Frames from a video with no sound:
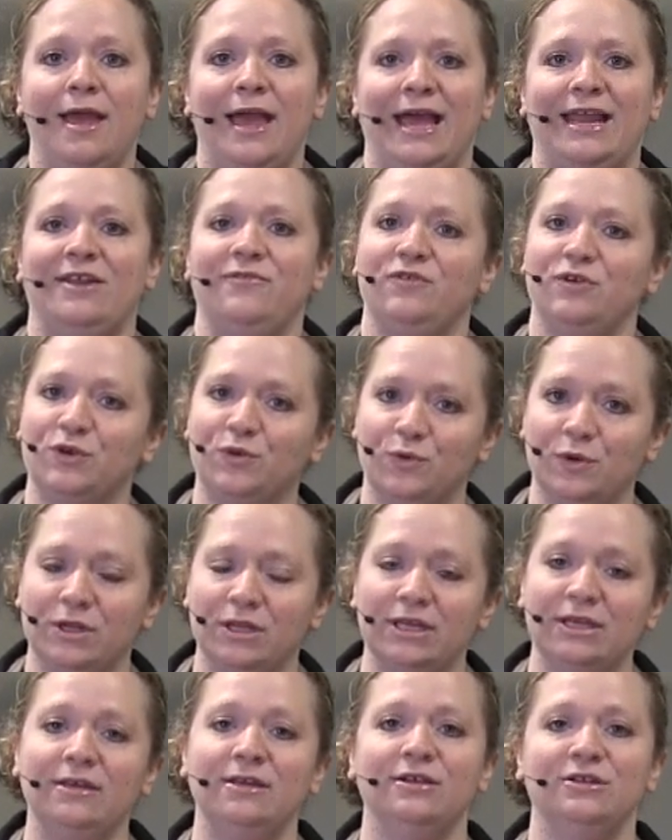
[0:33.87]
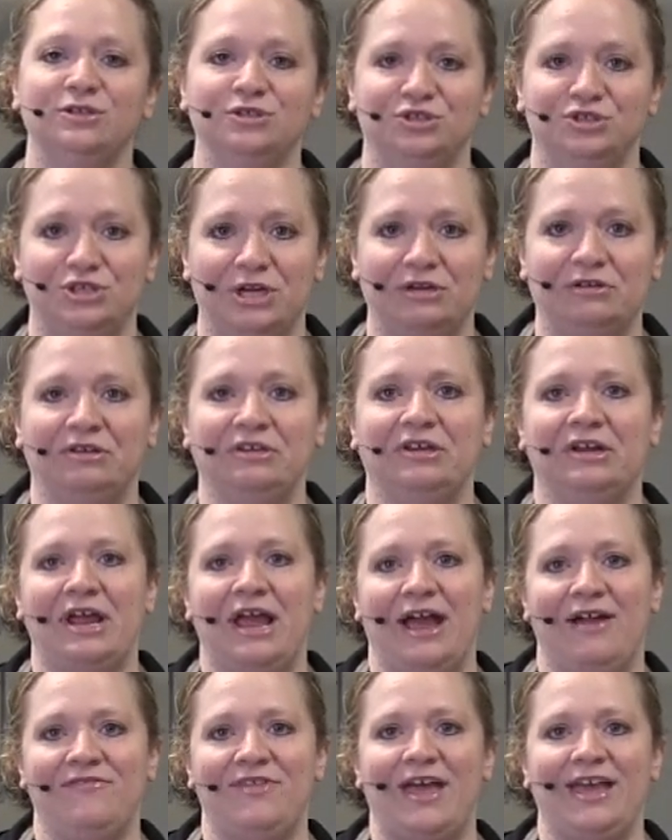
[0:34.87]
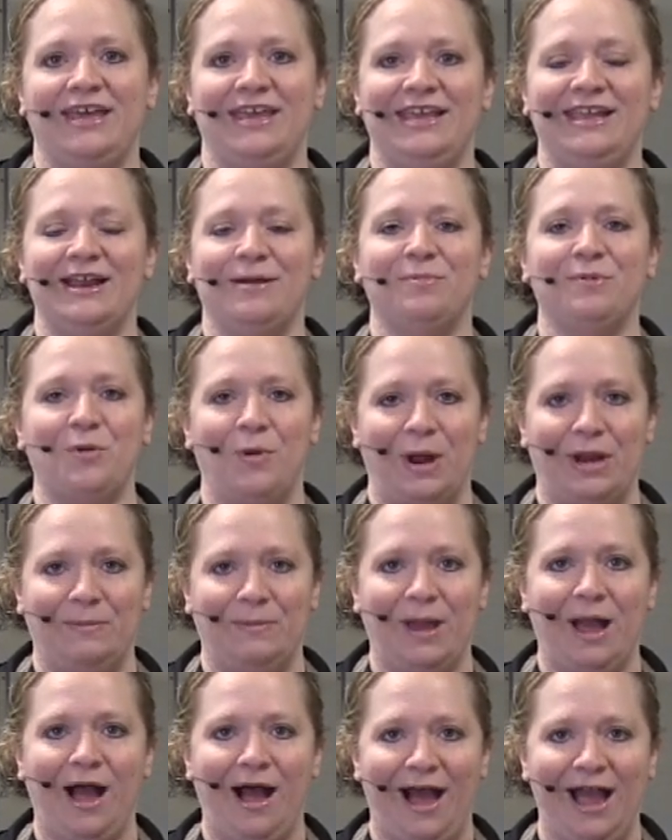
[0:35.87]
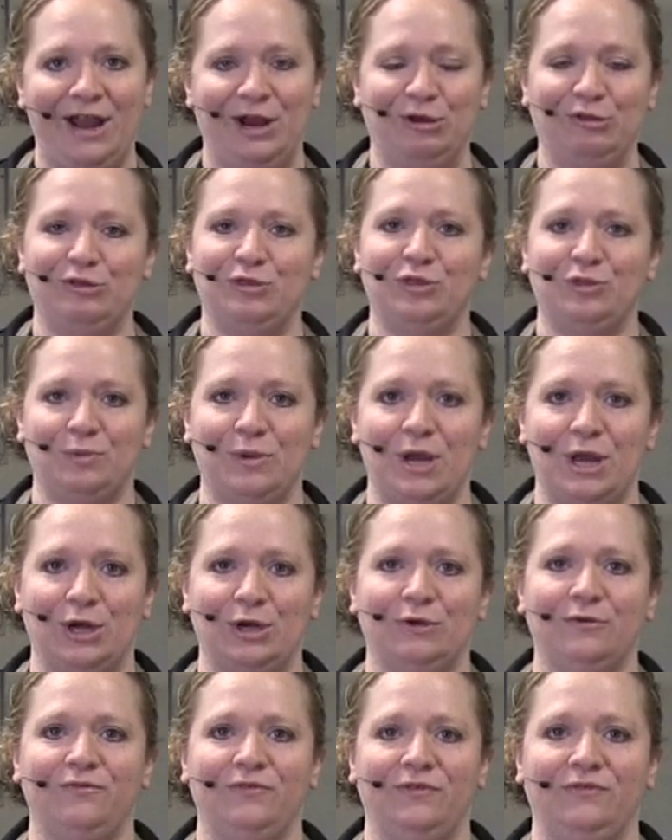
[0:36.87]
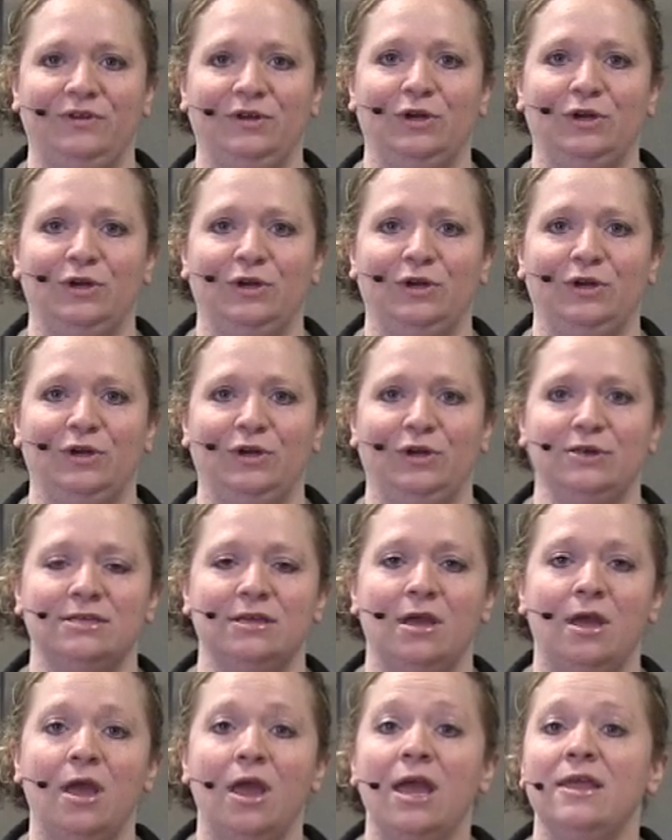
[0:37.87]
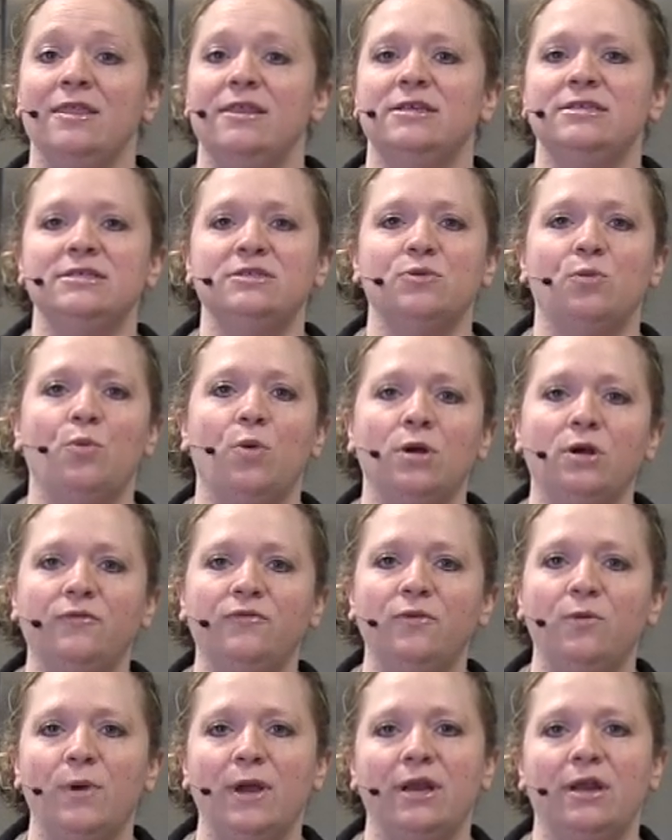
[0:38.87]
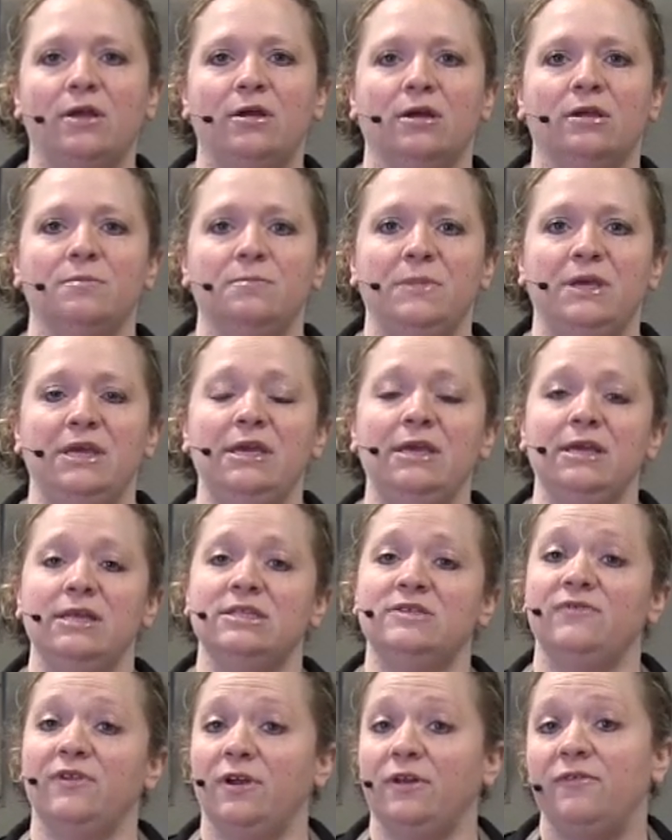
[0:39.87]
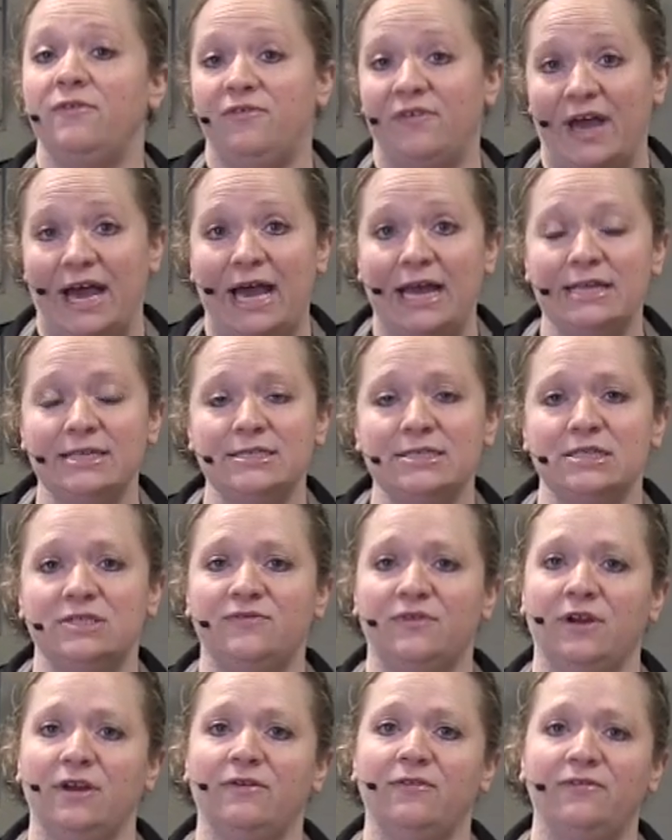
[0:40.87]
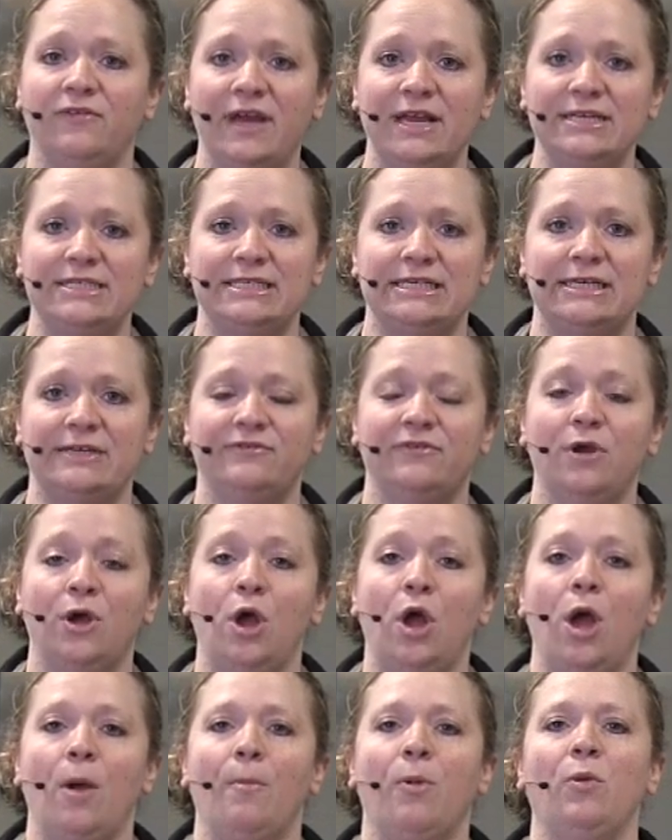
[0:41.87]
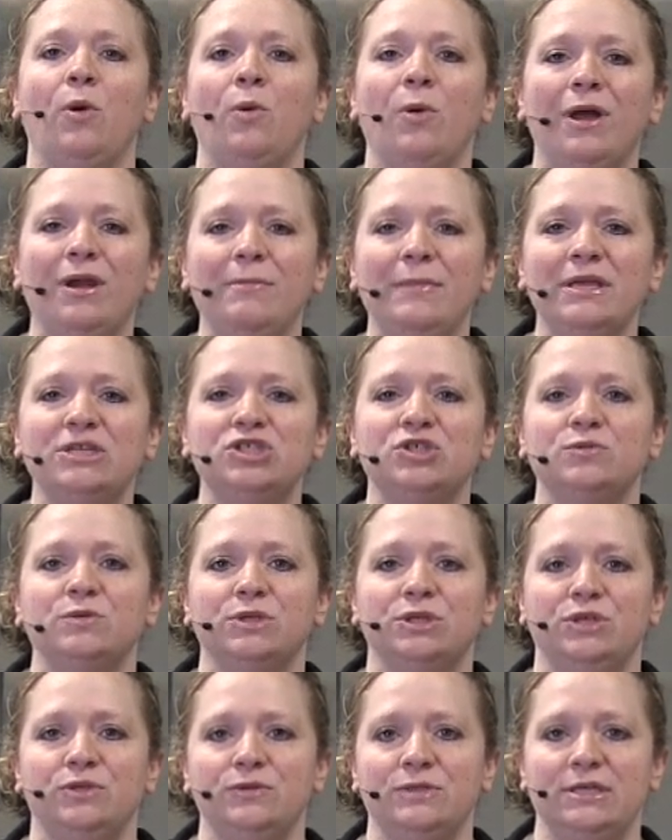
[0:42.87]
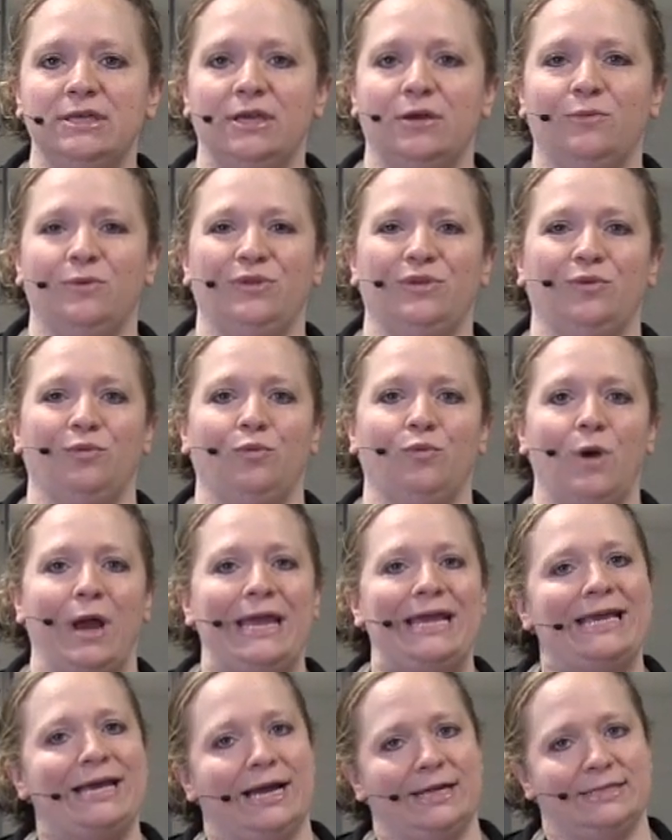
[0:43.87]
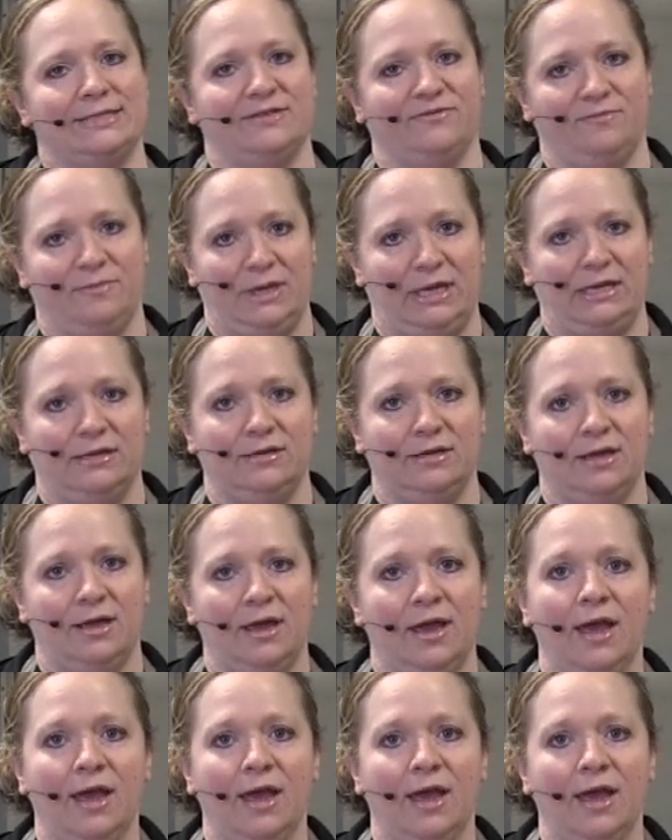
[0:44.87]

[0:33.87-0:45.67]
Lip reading: And if you're grilling, you're generally going to have that heat up quite a bit higher than 350 degrees. This is a wonderful way to cook meat. It's very fast, it's very effective, but we want to make sure we're using it with the right cuts of meat.